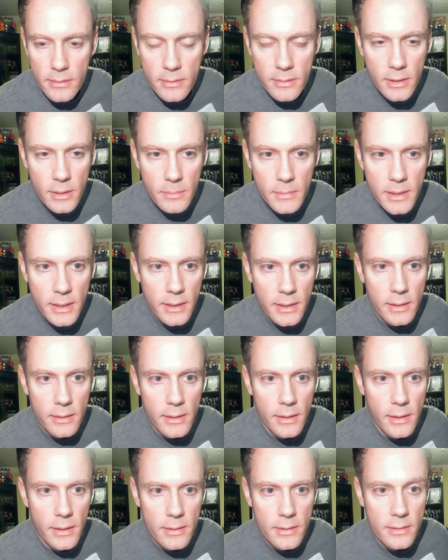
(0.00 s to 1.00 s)
seemed like
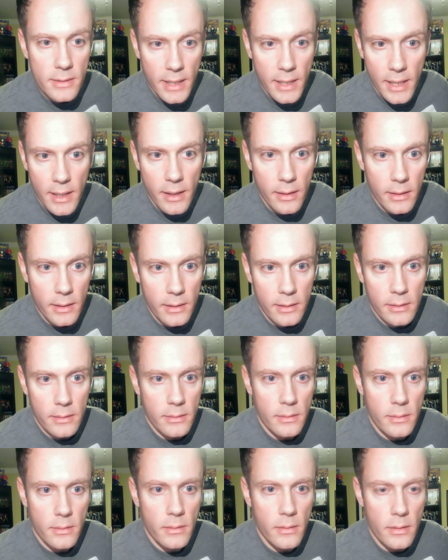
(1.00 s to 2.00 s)
Antithesis had, like,
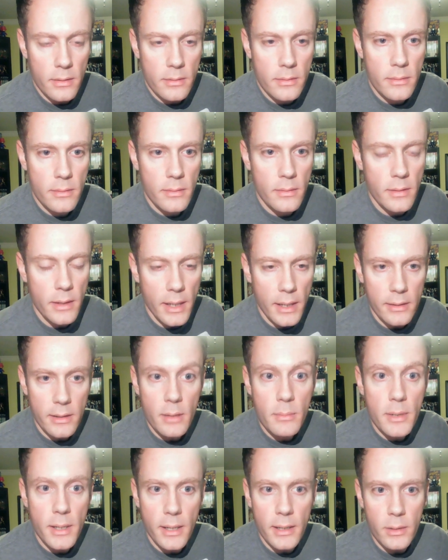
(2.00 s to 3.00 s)
the idea
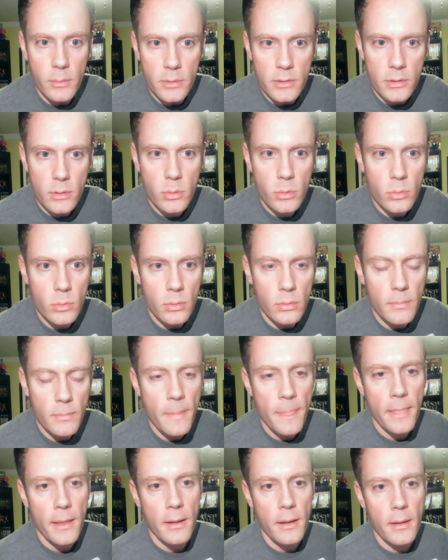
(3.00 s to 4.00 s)
behind it was cool,
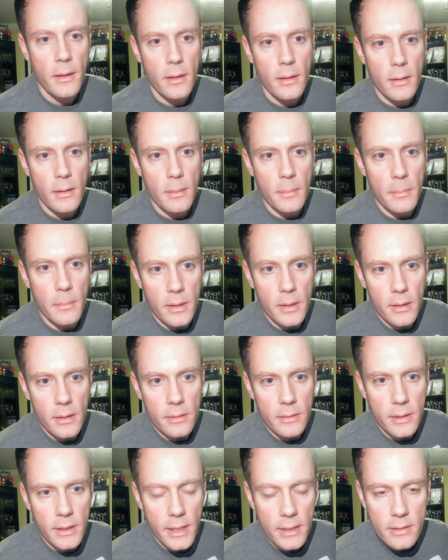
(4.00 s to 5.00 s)
but
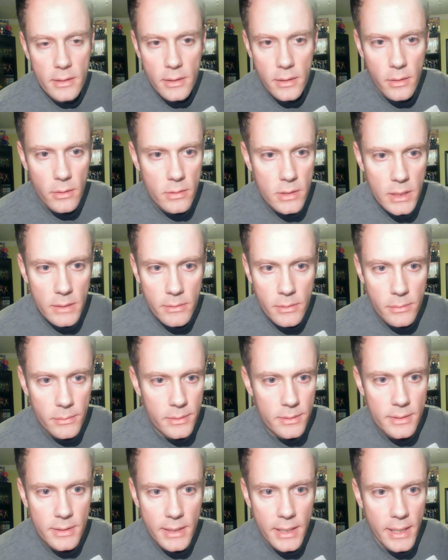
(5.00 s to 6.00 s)
the execution of it
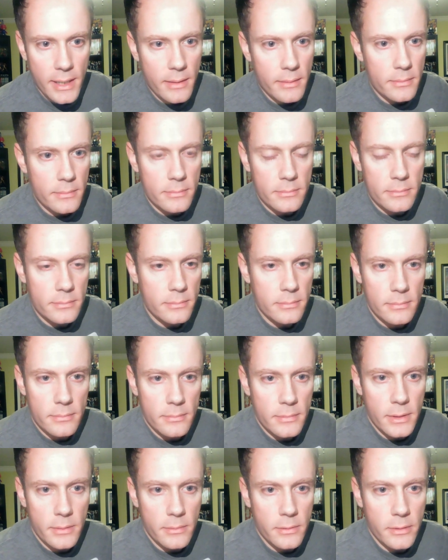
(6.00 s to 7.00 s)
was not,
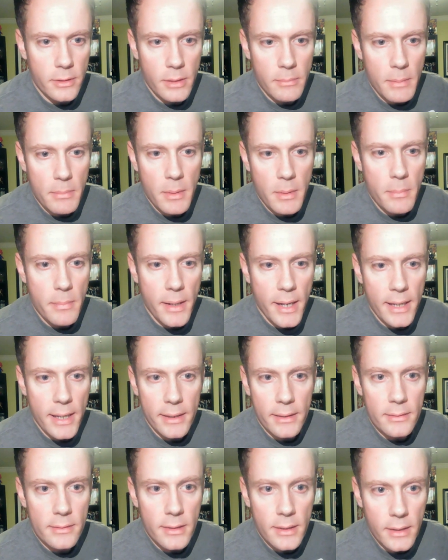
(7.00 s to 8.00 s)
didn't really make me buy
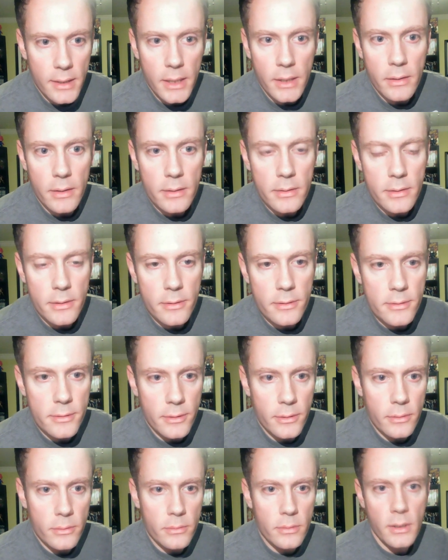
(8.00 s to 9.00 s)
into the character.
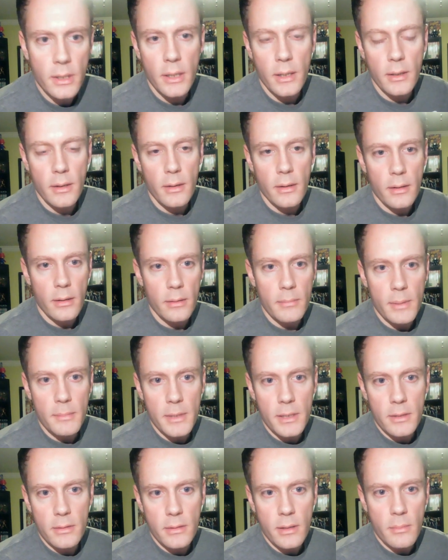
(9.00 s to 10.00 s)
So maybe
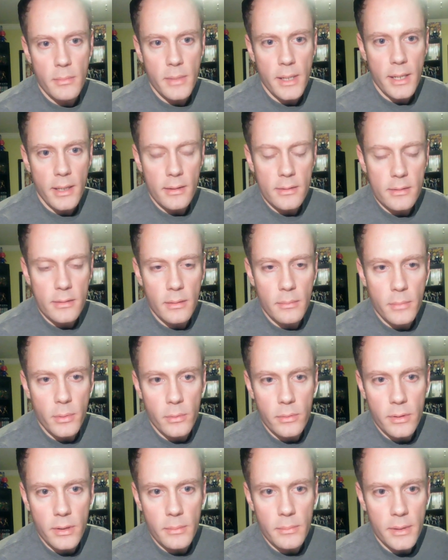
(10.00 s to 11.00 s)
he'll come back at some
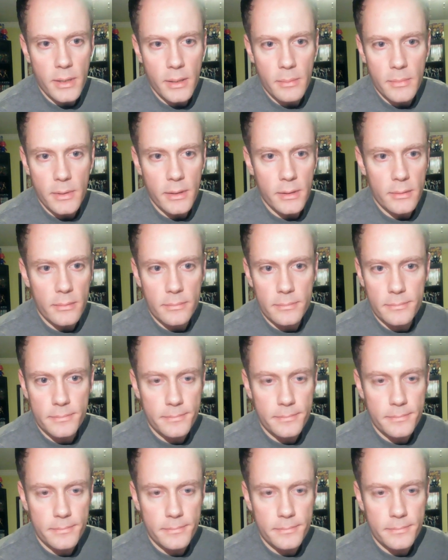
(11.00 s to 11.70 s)
point, but I mean,